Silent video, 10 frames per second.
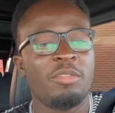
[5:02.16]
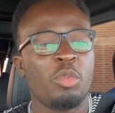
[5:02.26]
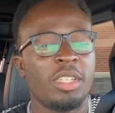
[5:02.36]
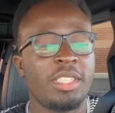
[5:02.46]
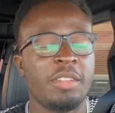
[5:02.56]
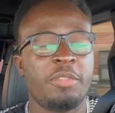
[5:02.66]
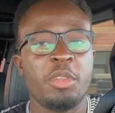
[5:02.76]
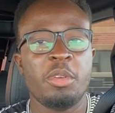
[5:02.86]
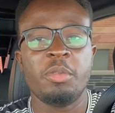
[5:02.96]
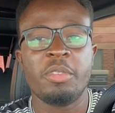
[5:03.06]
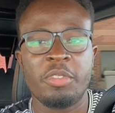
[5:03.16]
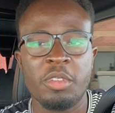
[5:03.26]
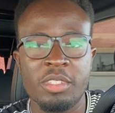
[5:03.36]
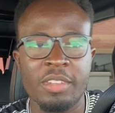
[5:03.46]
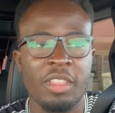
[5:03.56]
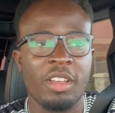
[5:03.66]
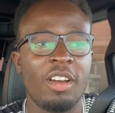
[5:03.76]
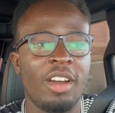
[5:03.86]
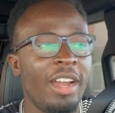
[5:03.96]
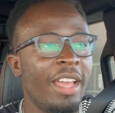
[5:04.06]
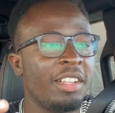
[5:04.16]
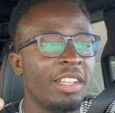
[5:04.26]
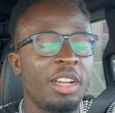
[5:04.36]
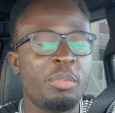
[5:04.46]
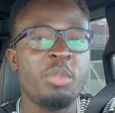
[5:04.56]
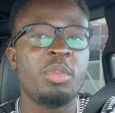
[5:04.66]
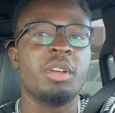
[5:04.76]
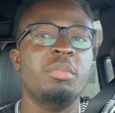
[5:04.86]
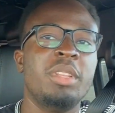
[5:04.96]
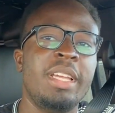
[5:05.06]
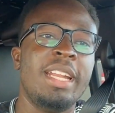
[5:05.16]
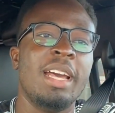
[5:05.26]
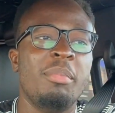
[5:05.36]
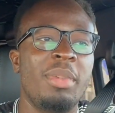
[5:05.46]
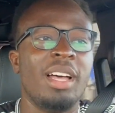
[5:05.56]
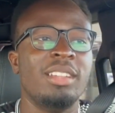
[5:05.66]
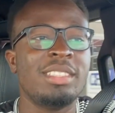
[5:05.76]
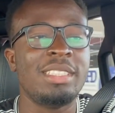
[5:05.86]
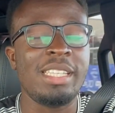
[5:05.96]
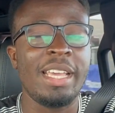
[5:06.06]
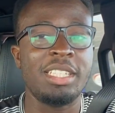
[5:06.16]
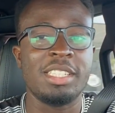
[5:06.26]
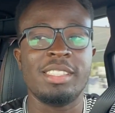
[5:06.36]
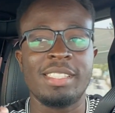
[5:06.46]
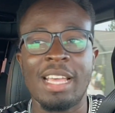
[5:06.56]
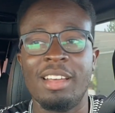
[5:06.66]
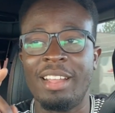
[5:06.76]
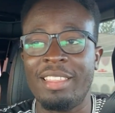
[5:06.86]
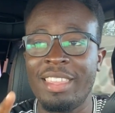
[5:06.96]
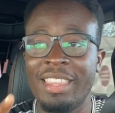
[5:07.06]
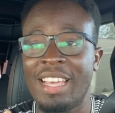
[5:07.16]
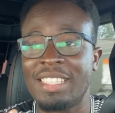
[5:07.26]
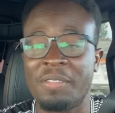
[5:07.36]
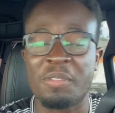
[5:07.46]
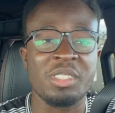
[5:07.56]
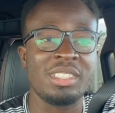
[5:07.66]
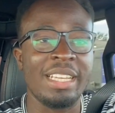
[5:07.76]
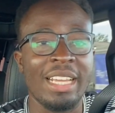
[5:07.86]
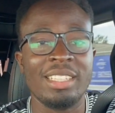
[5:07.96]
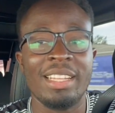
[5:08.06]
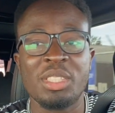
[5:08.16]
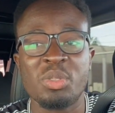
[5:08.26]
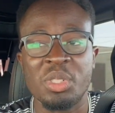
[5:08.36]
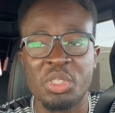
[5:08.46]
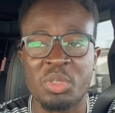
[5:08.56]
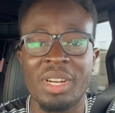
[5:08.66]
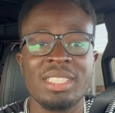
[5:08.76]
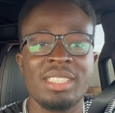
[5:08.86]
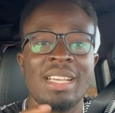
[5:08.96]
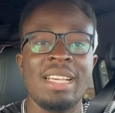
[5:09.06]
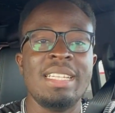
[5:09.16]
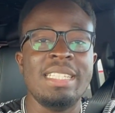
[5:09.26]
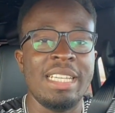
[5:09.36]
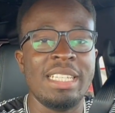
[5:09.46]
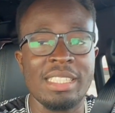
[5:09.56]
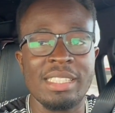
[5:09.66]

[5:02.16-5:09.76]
watched a few reviews of the car, and a lot of people complain about the engine sound. I think that's the first thing I'd like to address. The engine